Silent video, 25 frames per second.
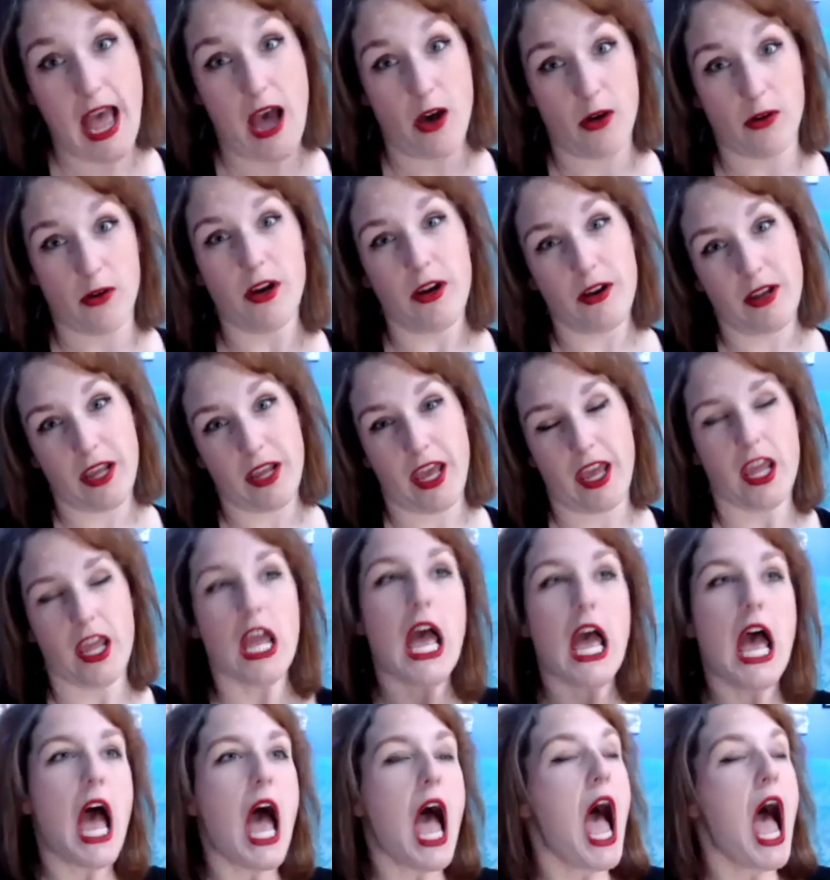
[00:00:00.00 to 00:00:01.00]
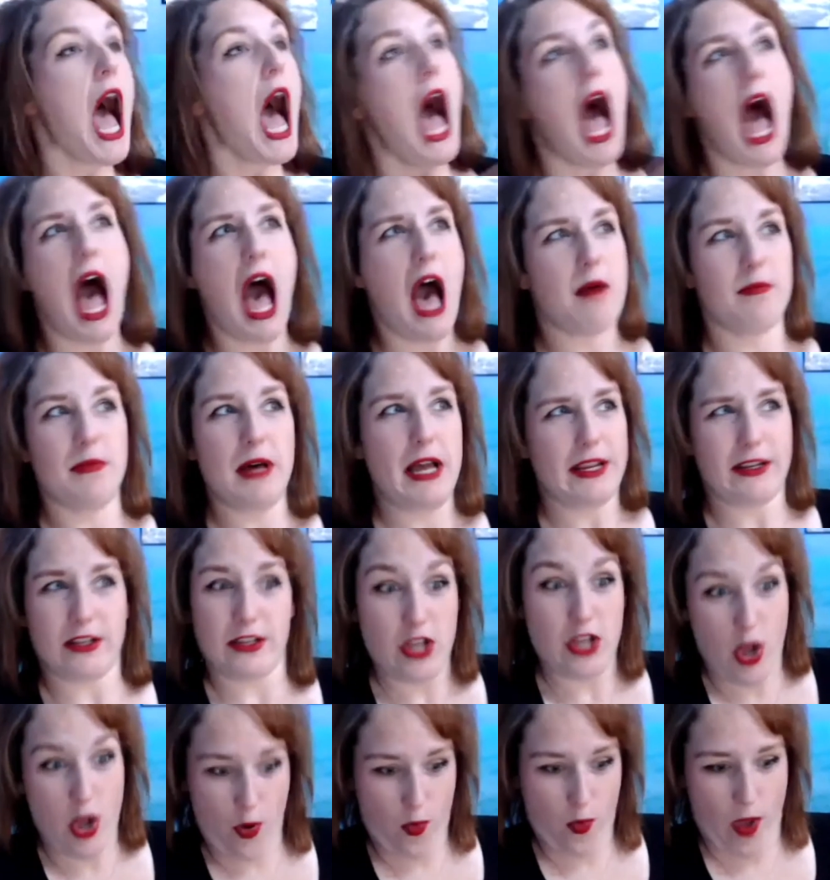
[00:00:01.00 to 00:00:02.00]
okay. I'm like,
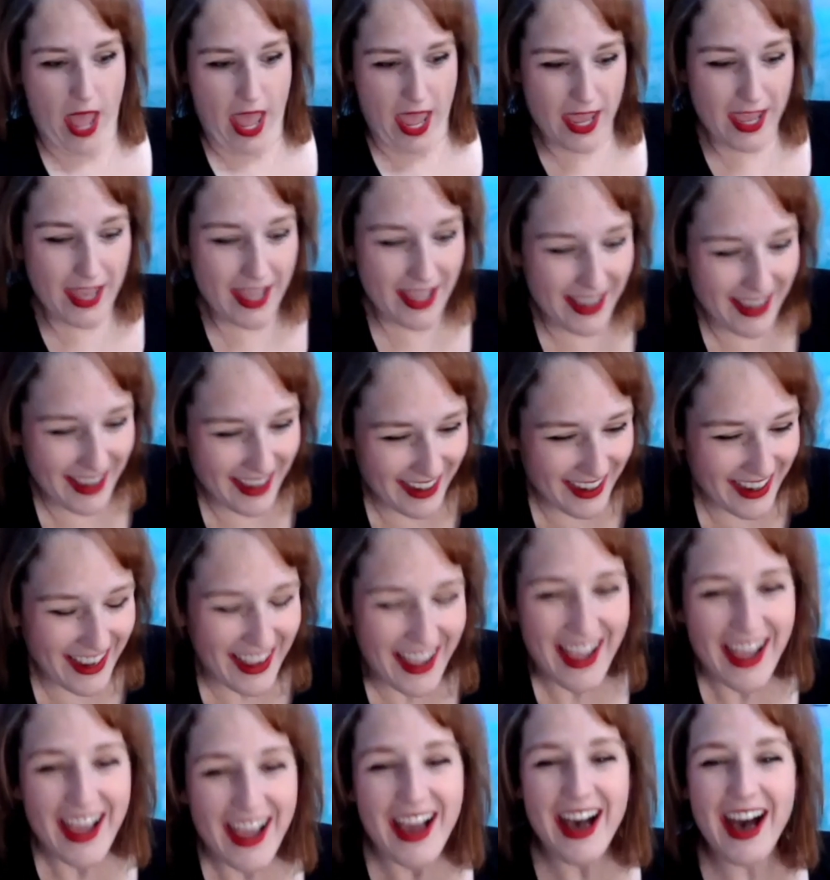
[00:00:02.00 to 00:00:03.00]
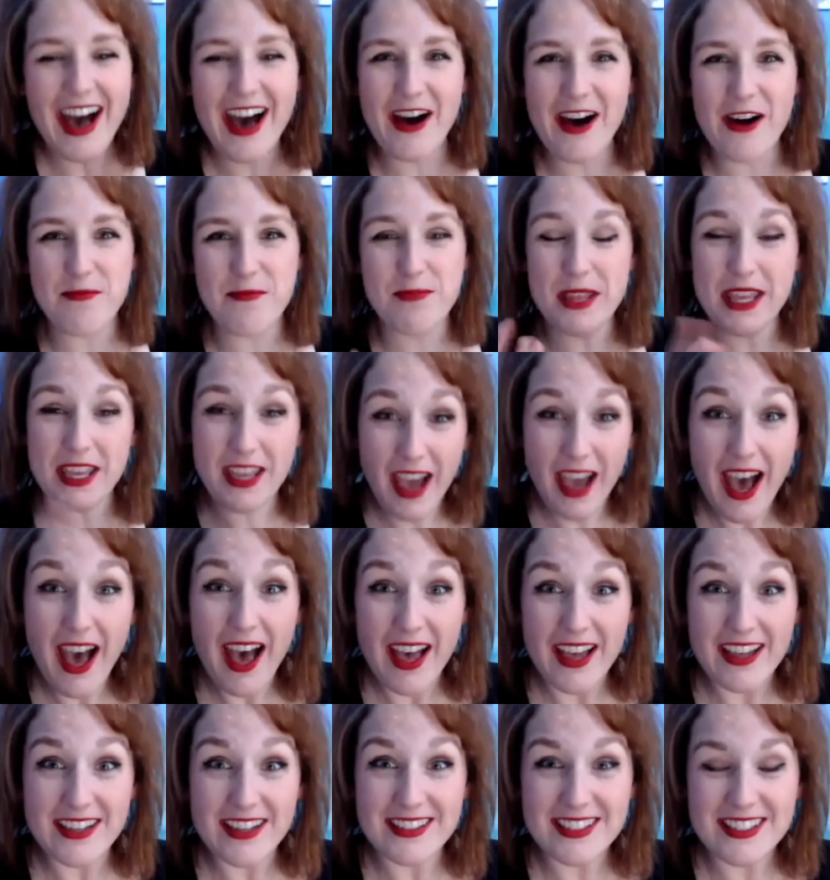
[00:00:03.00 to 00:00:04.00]
no way.
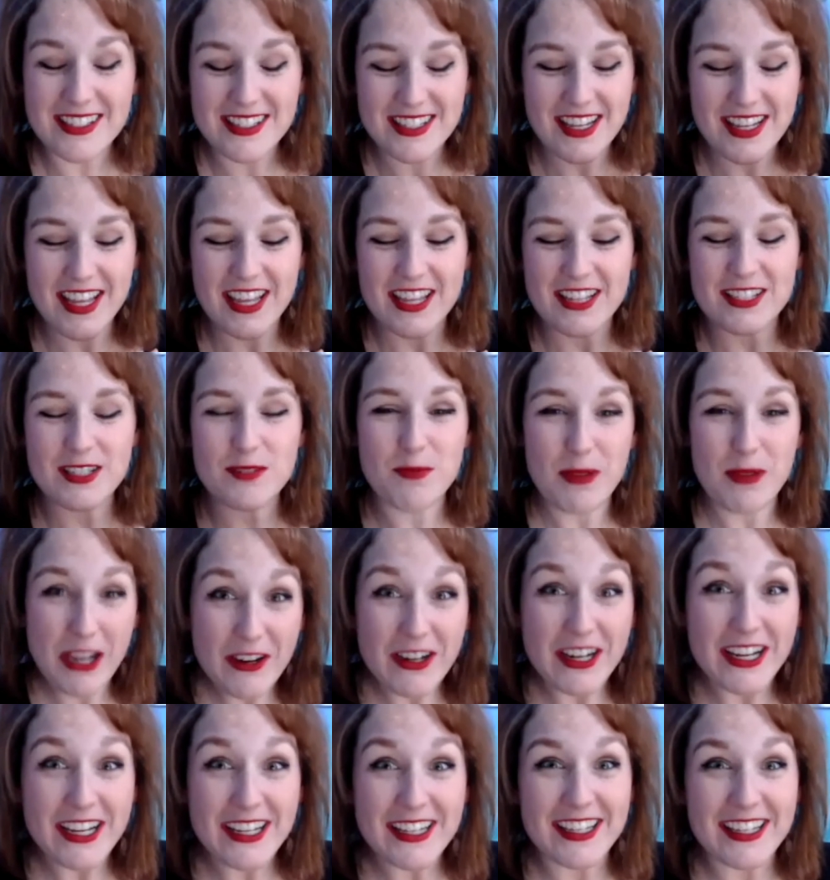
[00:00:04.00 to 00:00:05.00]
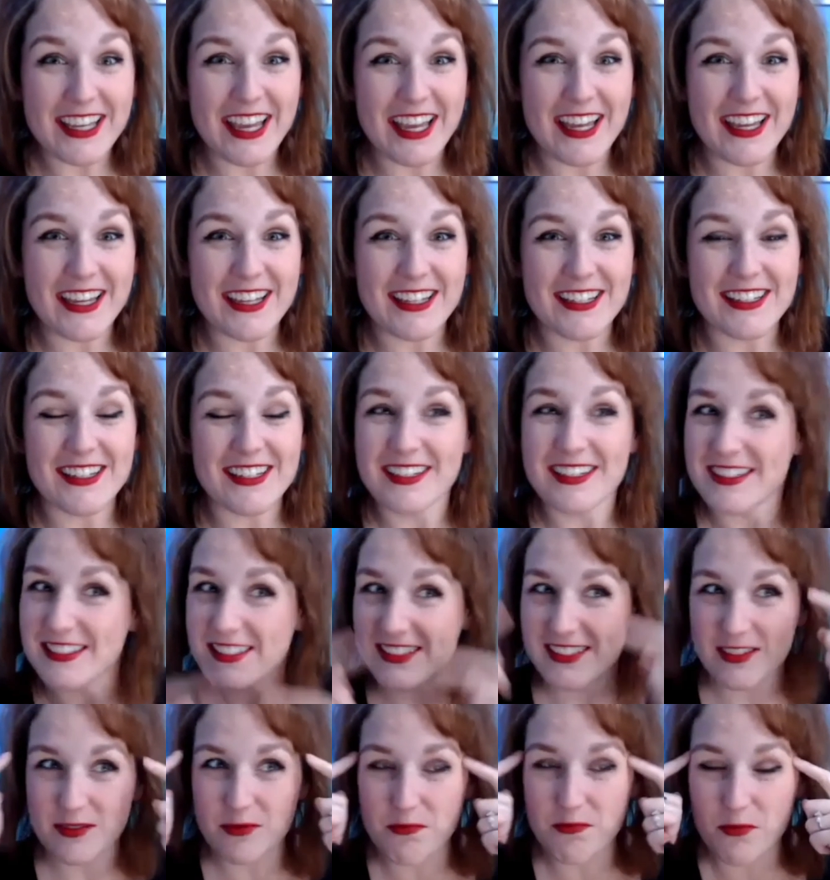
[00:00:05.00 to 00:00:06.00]
Because spirit can
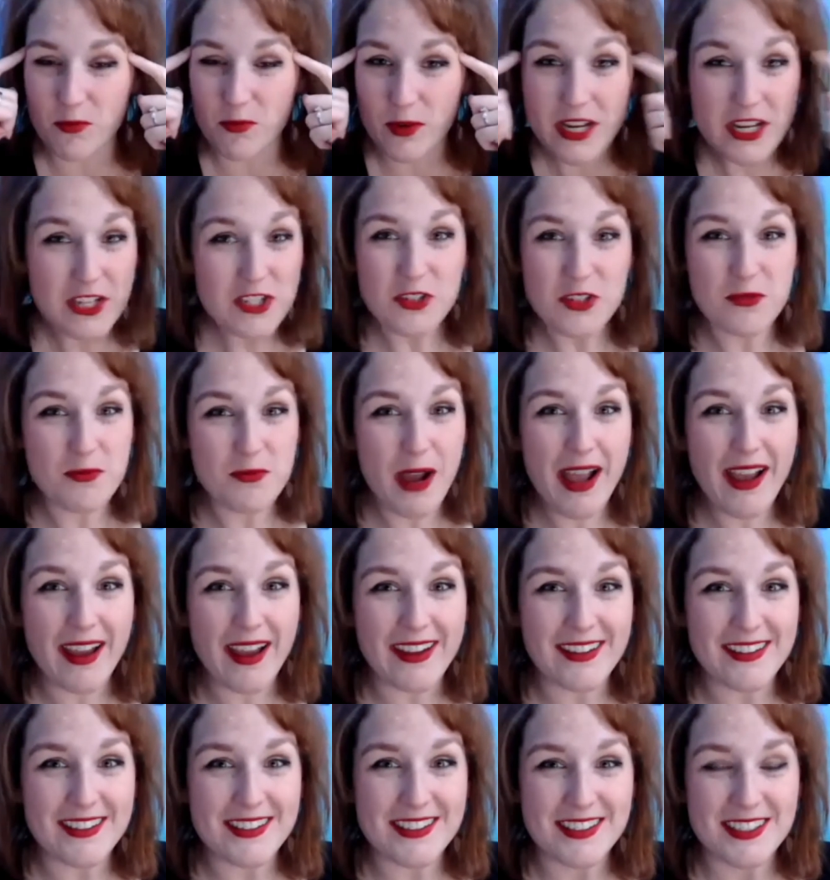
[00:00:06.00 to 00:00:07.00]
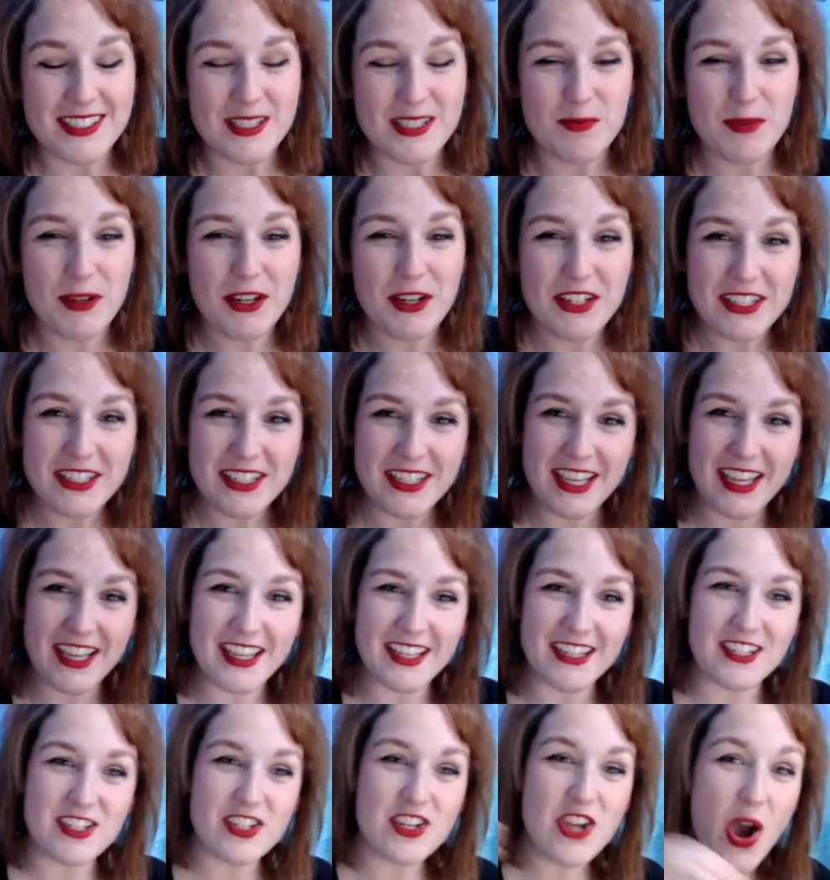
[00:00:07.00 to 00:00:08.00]
read your mind. spirit
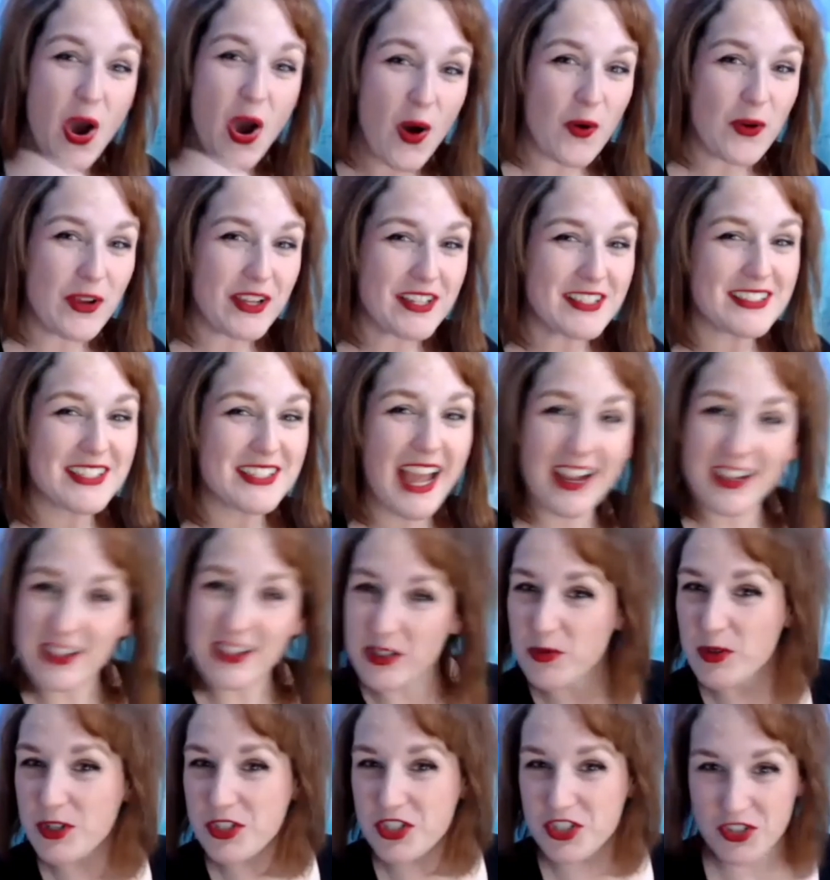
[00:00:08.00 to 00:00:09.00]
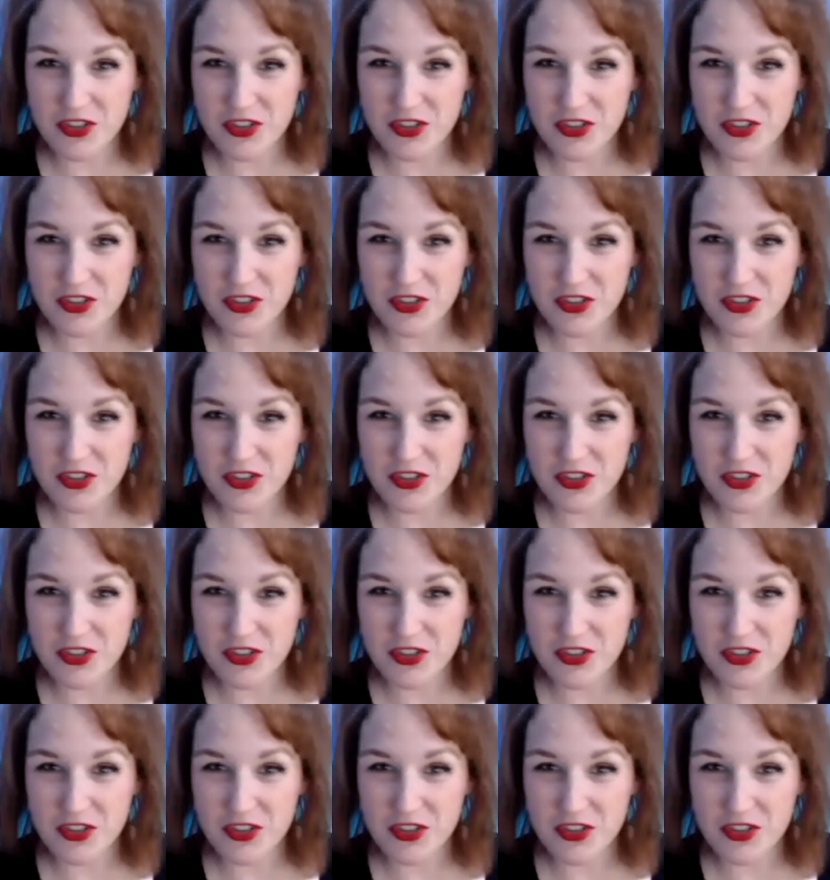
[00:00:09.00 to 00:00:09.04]
can know exactly what you're